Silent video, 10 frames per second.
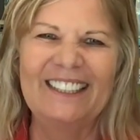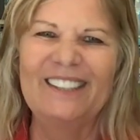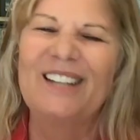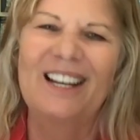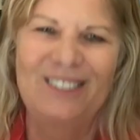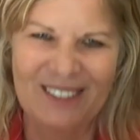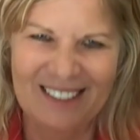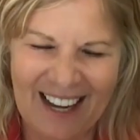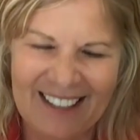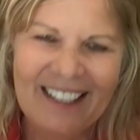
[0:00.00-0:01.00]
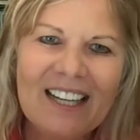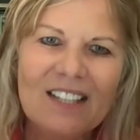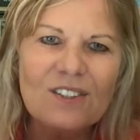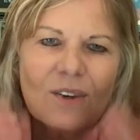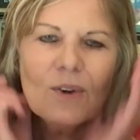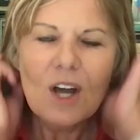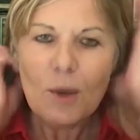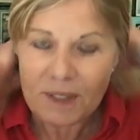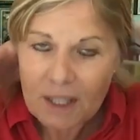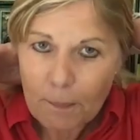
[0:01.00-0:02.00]
you're not doing that. So,
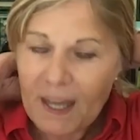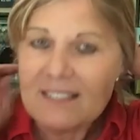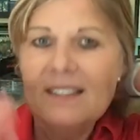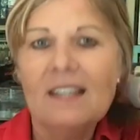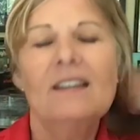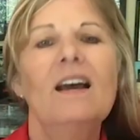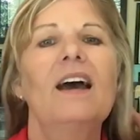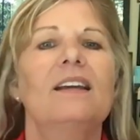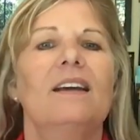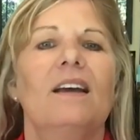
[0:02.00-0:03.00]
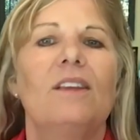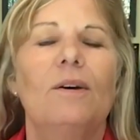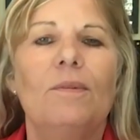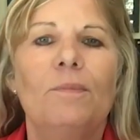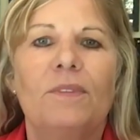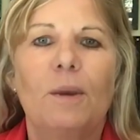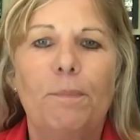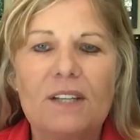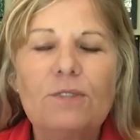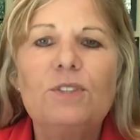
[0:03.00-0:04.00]
but the best thing, the
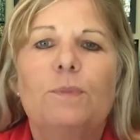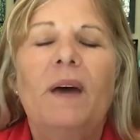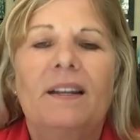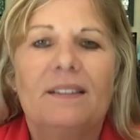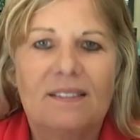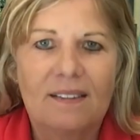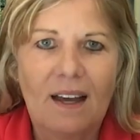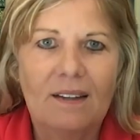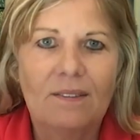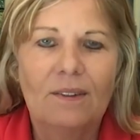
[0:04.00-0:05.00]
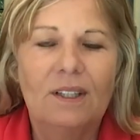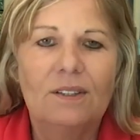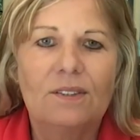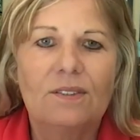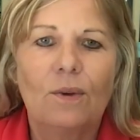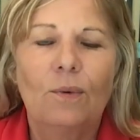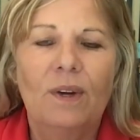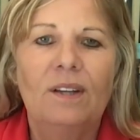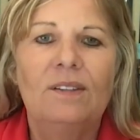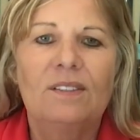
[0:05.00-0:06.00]
best response is
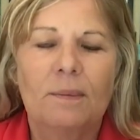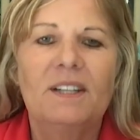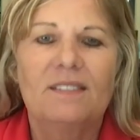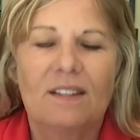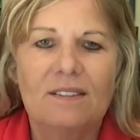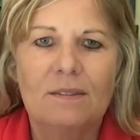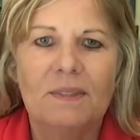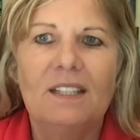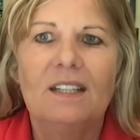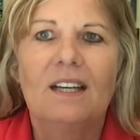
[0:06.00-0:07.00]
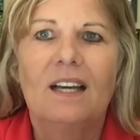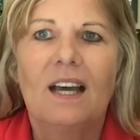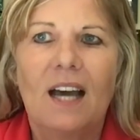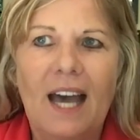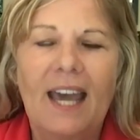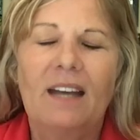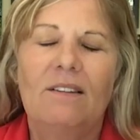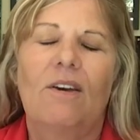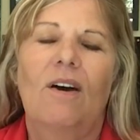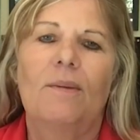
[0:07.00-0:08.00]
when somebody says to me, I
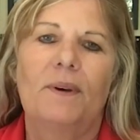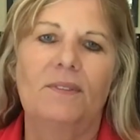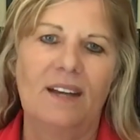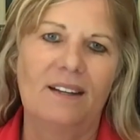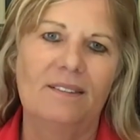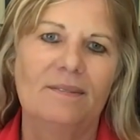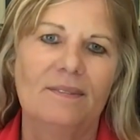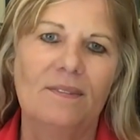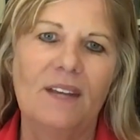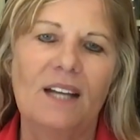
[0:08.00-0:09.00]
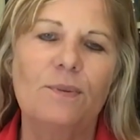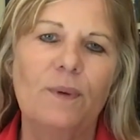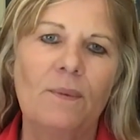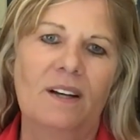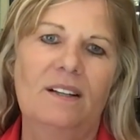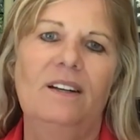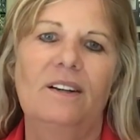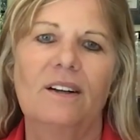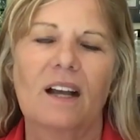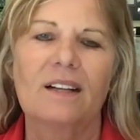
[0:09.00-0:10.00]
hadn't thought about that. That's what I want to
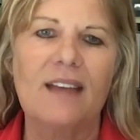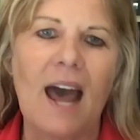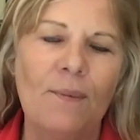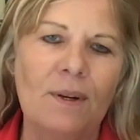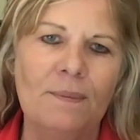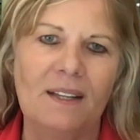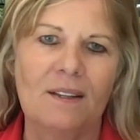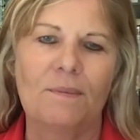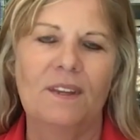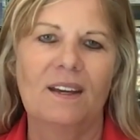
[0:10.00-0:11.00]
hear, because I want to make them